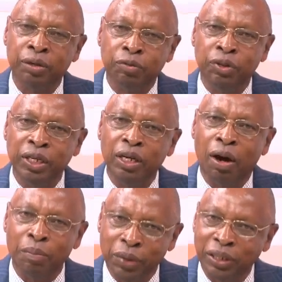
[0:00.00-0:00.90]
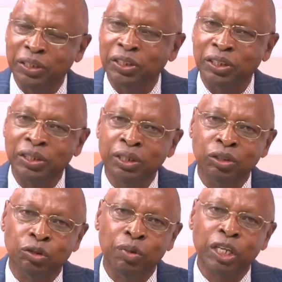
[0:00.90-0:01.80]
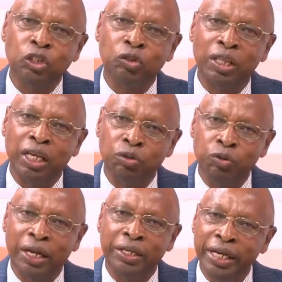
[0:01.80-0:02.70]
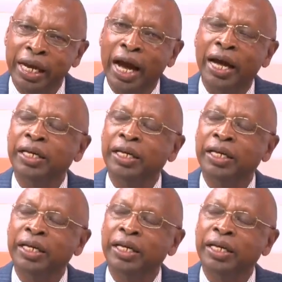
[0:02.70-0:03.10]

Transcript: within our means to make sure that we adhere